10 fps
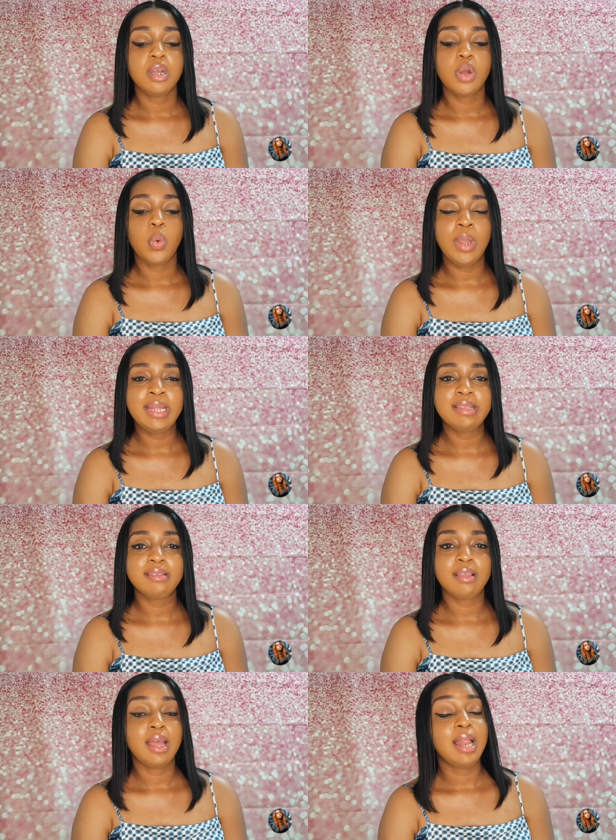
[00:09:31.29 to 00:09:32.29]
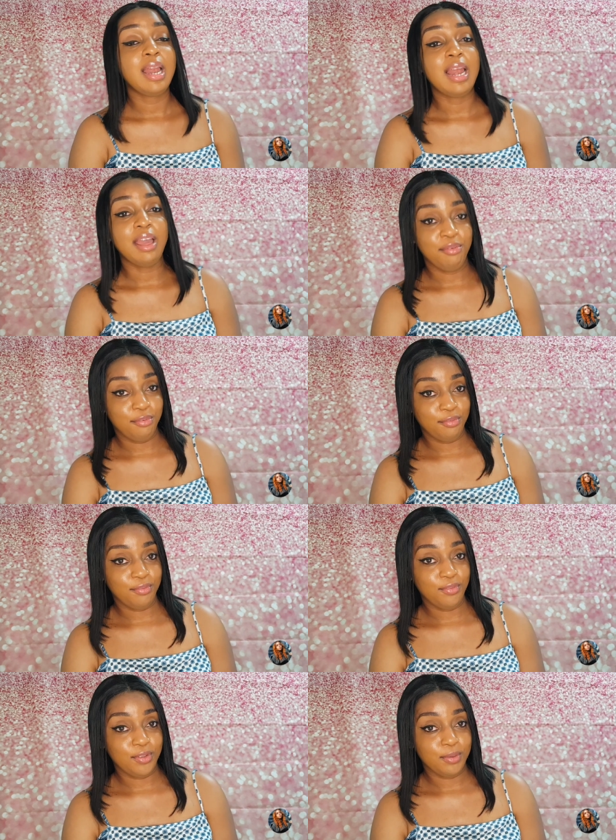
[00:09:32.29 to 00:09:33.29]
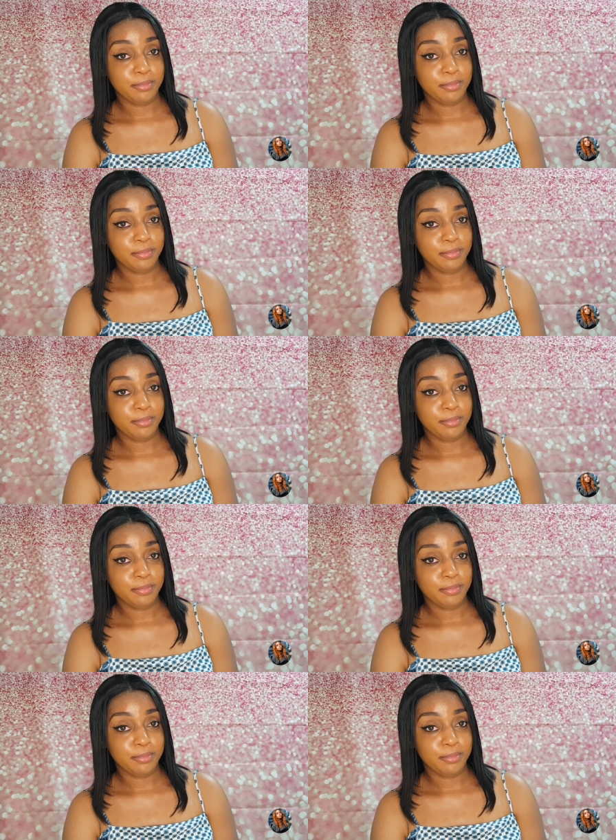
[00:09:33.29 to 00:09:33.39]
went left